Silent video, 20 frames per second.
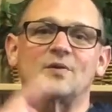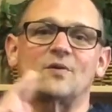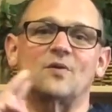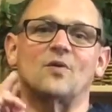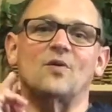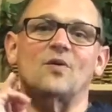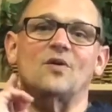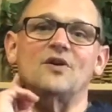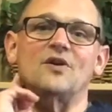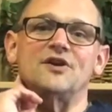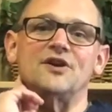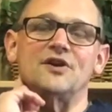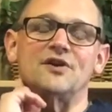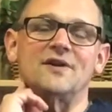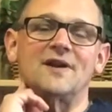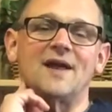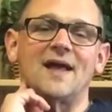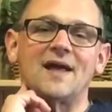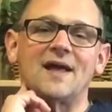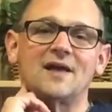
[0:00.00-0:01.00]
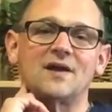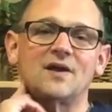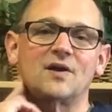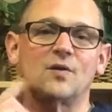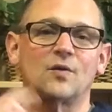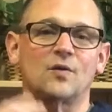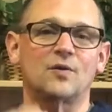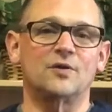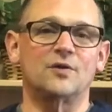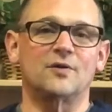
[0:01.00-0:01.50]
or on your neck,
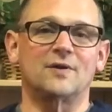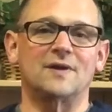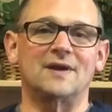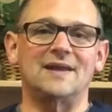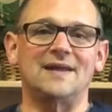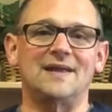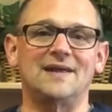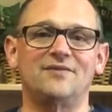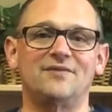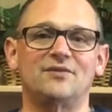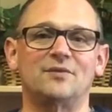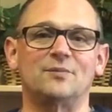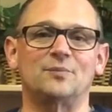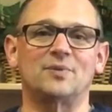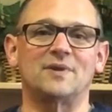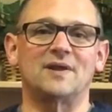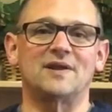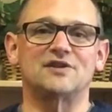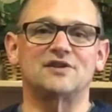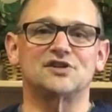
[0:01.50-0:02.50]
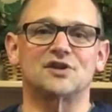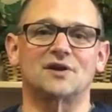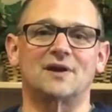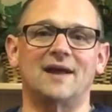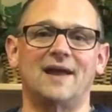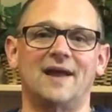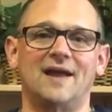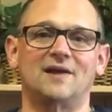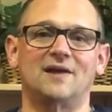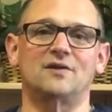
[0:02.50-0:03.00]
or you can even place your
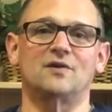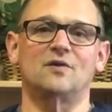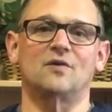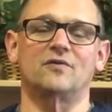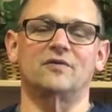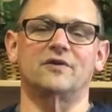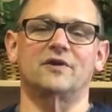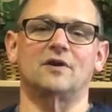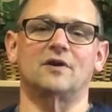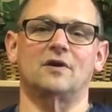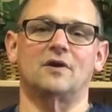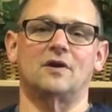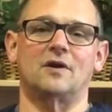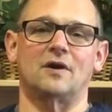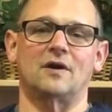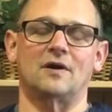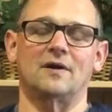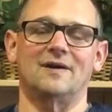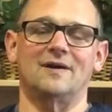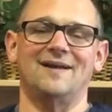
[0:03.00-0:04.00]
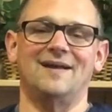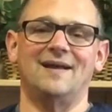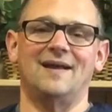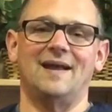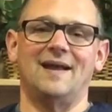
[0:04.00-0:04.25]
hand over your heart